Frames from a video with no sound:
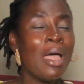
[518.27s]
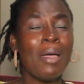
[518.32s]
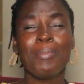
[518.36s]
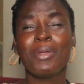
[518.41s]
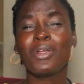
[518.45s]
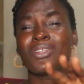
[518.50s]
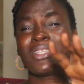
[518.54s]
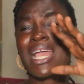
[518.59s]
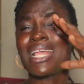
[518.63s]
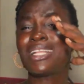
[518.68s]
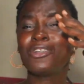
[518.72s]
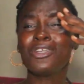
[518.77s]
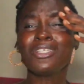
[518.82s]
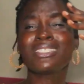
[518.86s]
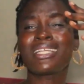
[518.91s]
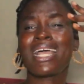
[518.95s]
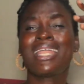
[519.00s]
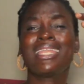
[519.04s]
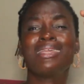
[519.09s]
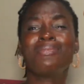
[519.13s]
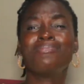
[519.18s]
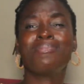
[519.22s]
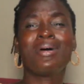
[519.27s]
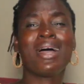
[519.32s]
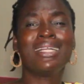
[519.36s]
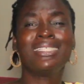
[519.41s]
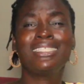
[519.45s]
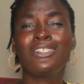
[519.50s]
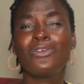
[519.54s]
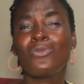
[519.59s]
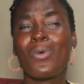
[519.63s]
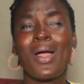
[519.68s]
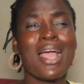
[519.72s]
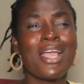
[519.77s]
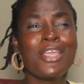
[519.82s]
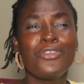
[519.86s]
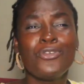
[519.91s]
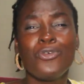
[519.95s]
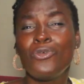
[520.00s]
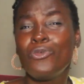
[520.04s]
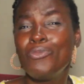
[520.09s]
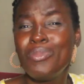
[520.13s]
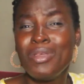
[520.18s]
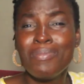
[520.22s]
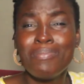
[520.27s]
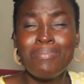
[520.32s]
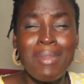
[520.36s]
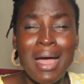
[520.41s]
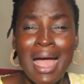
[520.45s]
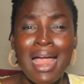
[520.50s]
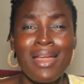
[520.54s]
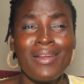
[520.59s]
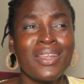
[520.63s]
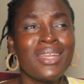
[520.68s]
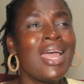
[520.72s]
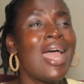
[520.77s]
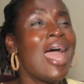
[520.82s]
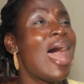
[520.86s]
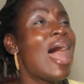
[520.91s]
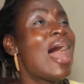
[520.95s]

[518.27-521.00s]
because I just can't imagine why you'll be married